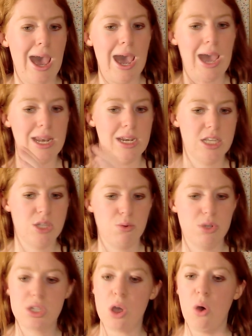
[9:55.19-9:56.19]
and as a
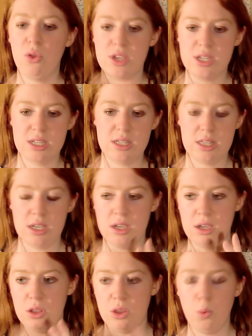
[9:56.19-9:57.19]
result
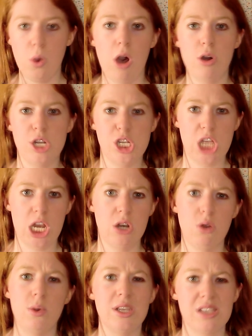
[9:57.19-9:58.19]
the world in
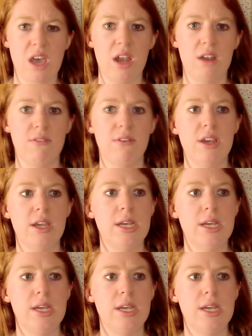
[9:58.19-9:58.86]
general is kind of